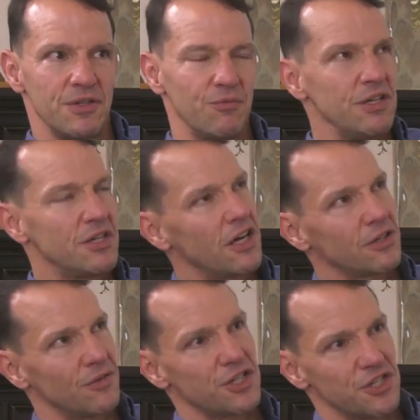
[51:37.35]
when you talk
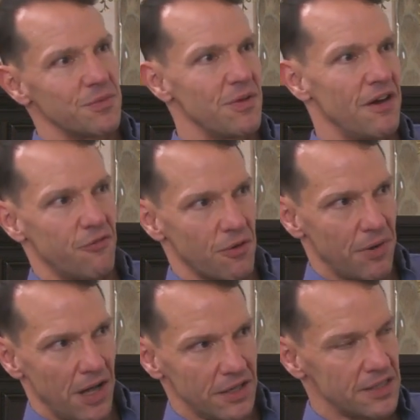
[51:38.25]
to Russians about foreign
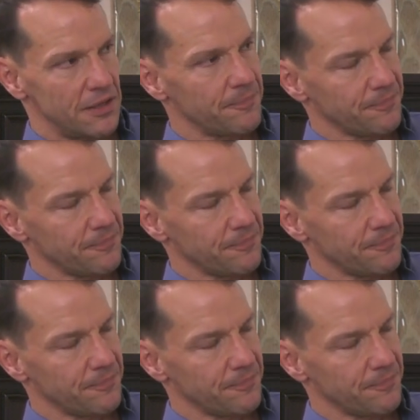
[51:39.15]
policy,